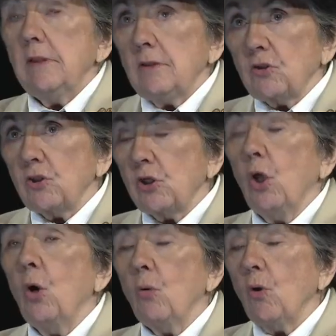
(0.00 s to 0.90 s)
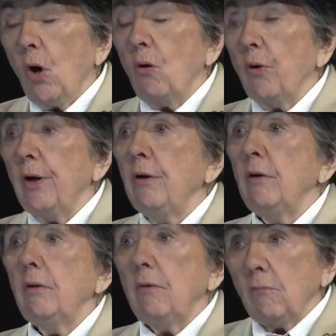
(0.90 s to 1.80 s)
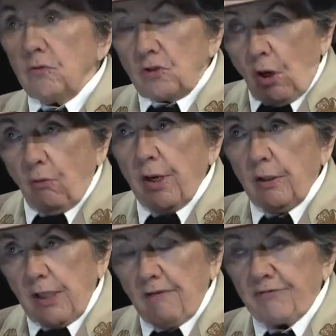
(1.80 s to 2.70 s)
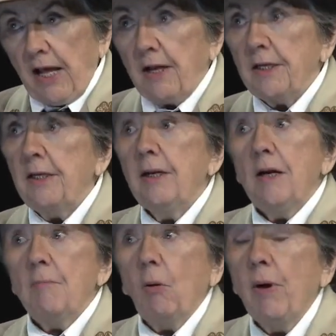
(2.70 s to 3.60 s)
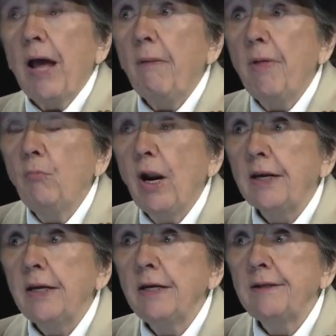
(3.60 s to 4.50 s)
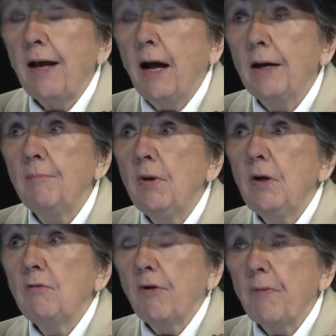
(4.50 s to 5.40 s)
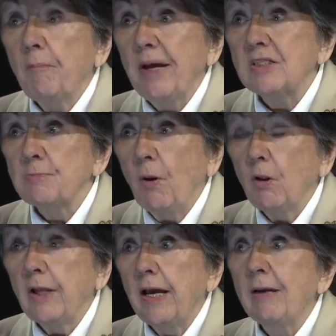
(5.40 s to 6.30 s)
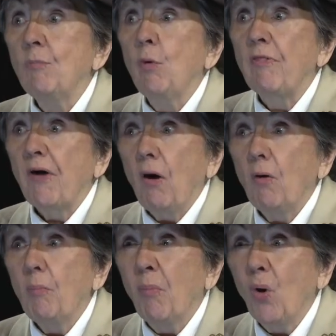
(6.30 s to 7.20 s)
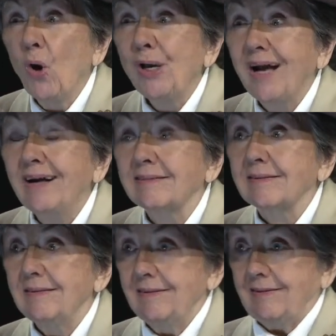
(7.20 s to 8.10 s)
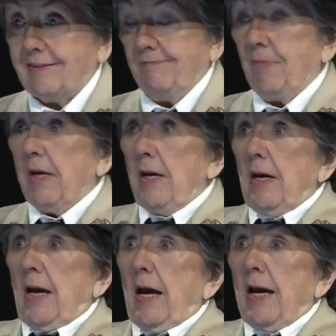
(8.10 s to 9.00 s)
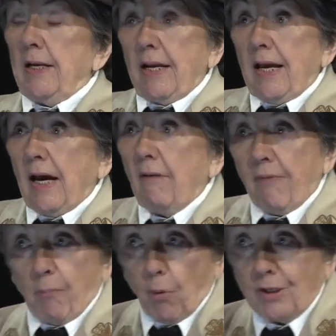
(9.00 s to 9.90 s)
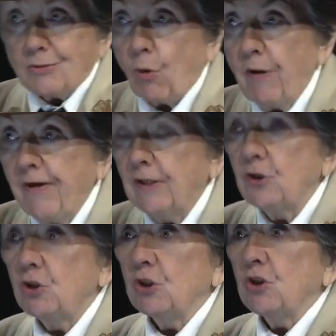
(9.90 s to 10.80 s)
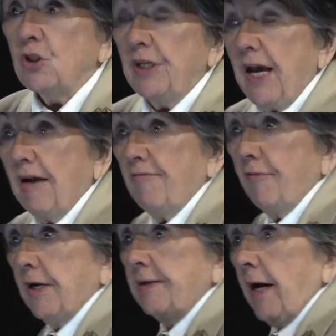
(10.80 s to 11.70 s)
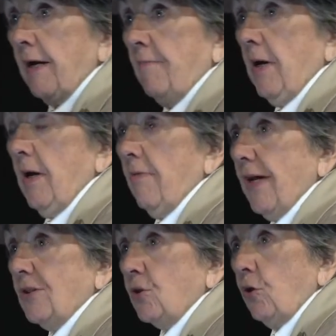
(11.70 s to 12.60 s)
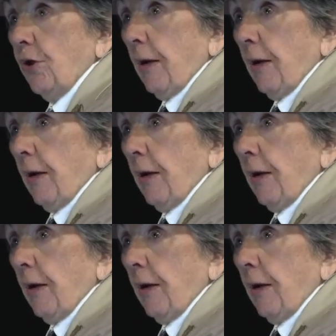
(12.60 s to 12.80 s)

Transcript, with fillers: it's slow going, sewing left handed, but we had them ready in time for the baseball game with our boy cousins. And the boys wore their shirts, and every time they stood